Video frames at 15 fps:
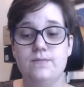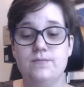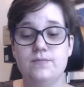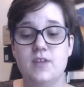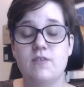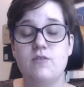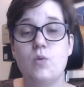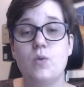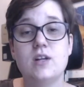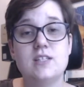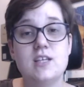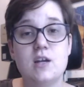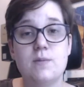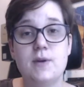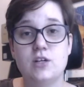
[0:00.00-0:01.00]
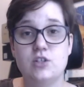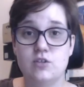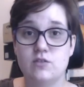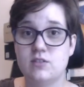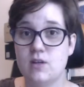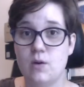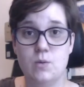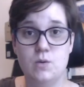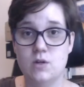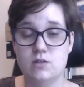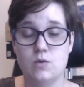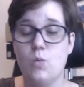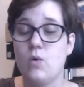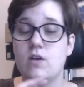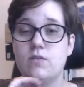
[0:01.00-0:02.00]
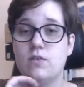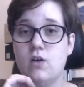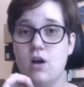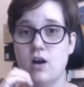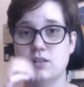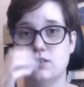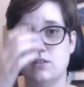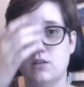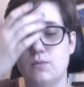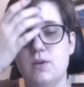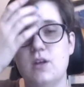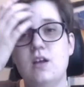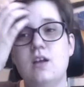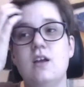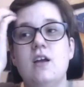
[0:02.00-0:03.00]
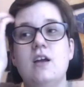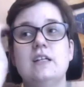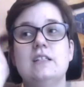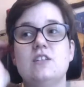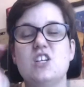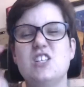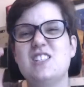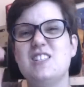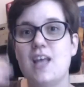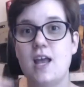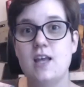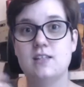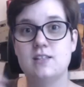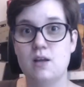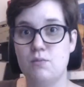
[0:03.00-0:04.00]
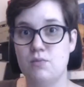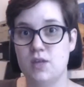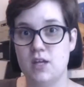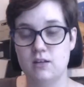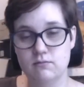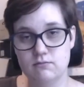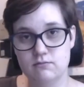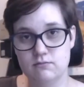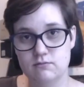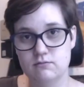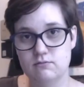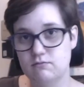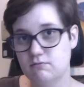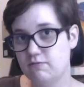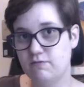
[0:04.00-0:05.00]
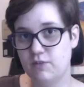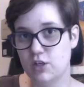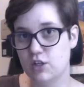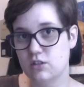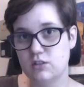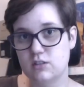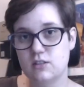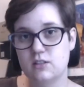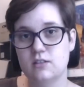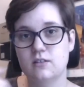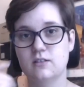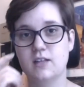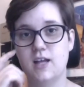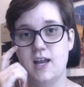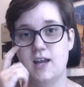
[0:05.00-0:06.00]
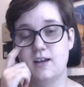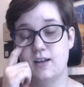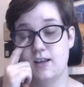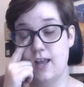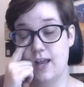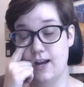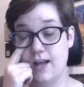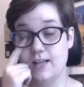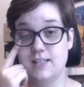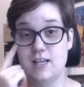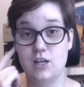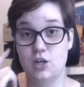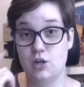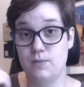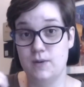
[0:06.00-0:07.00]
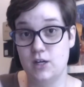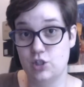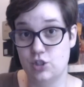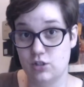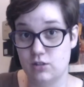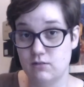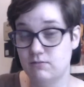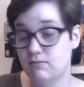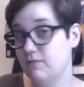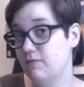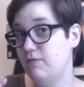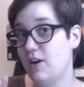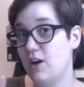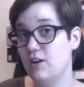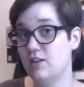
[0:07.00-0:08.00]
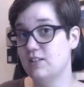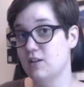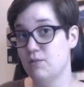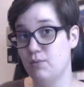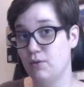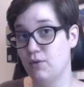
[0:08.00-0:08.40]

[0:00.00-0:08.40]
if you want to take a picture of someone who has a wonderful costume, say something first, like, can I take your picture? Very simple